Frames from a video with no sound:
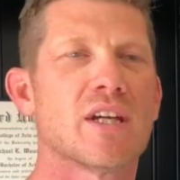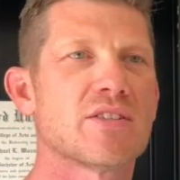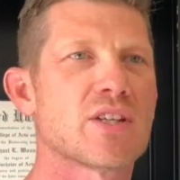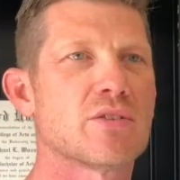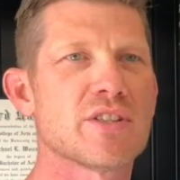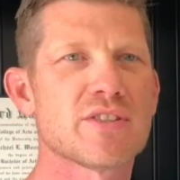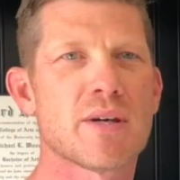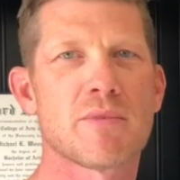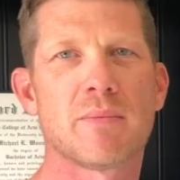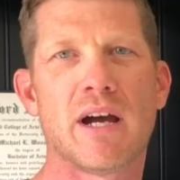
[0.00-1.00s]
So just
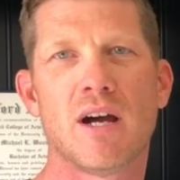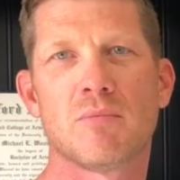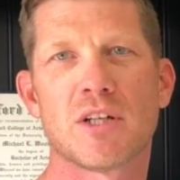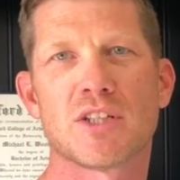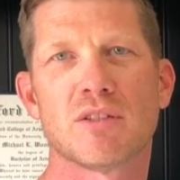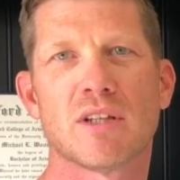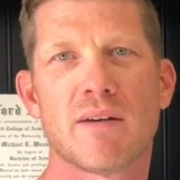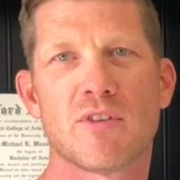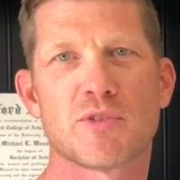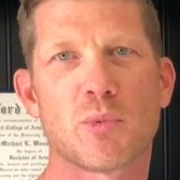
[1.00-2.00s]
something about how much you
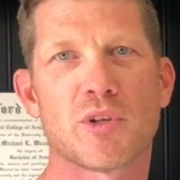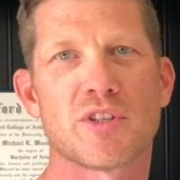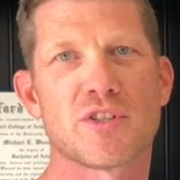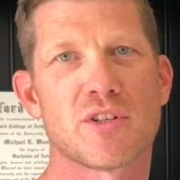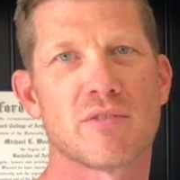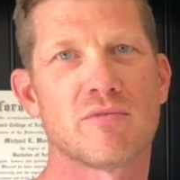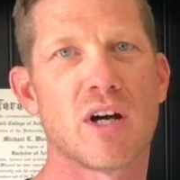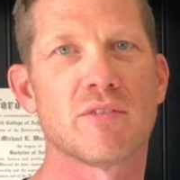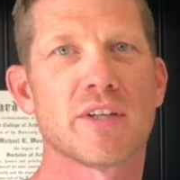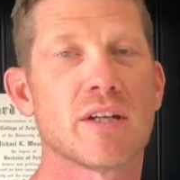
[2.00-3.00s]
love the sport that you're
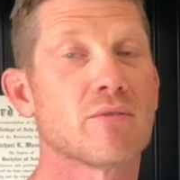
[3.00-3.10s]
involved in.